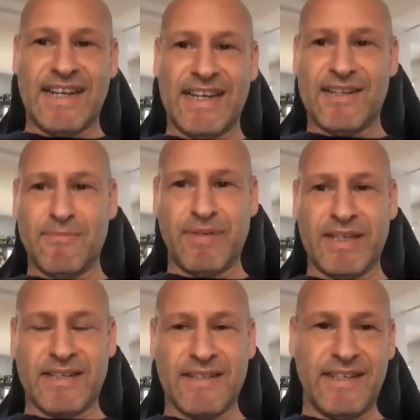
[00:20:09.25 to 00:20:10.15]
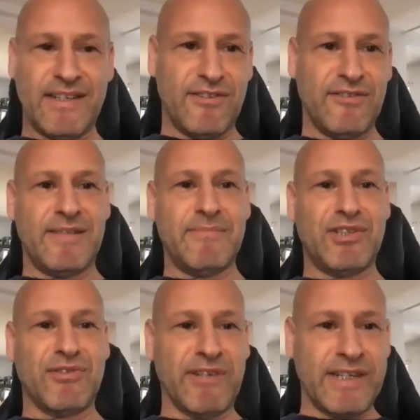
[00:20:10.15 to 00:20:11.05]
helping the early
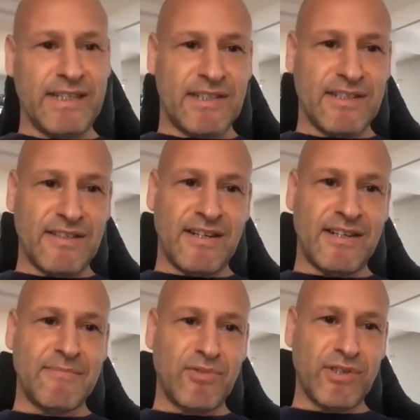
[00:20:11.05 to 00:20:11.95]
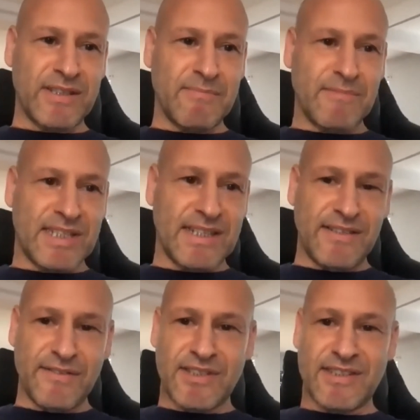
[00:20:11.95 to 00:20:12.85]
majority to onboard
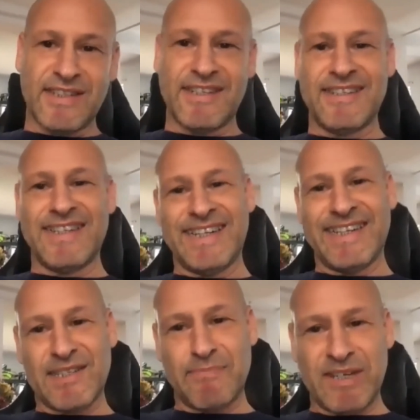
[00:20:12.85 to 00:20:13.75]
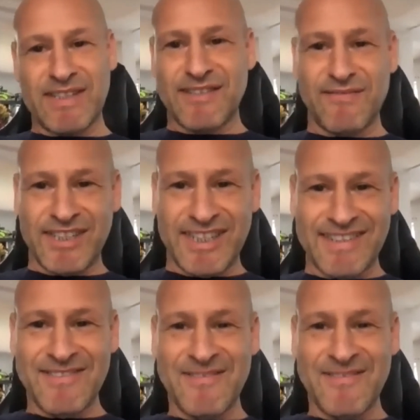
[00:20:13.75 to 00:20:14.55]
themselves inexpensively.